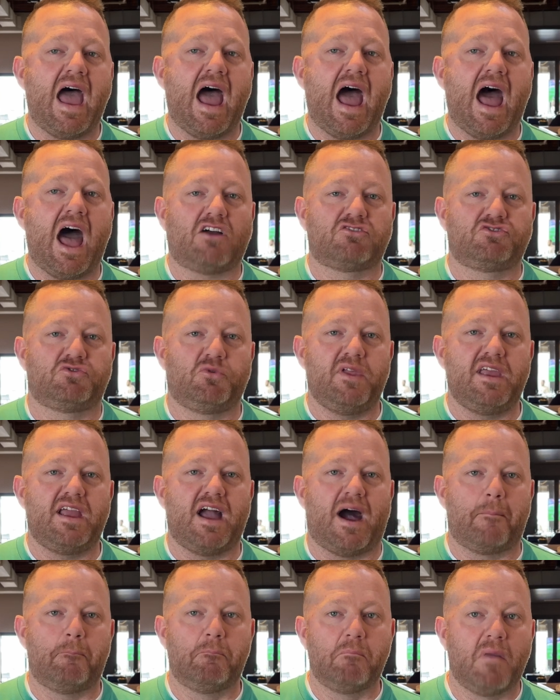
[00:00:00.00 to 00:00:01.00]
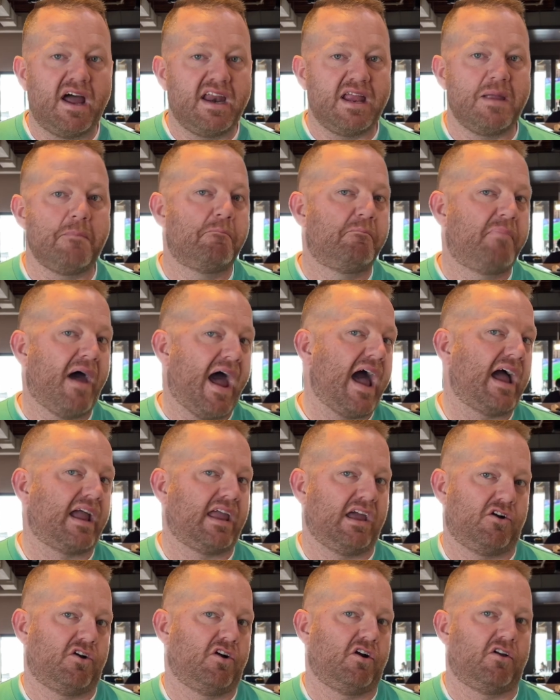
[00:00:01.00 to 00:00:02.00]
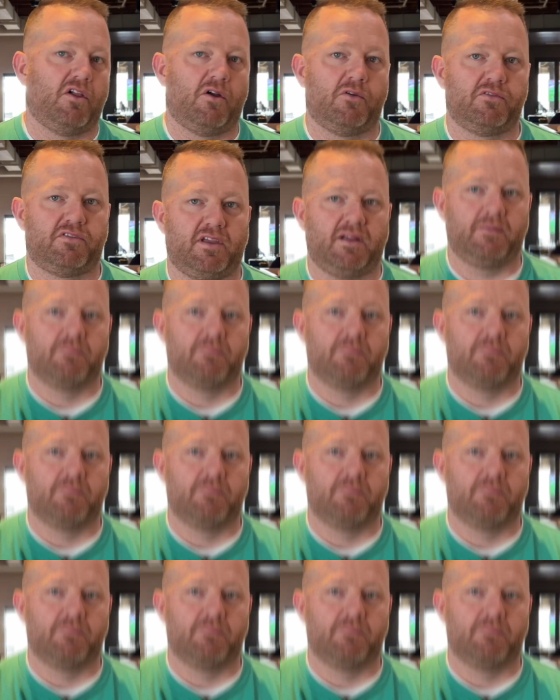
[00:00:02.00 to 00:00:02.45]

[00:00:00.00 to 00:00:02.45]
actually got money back at her closing.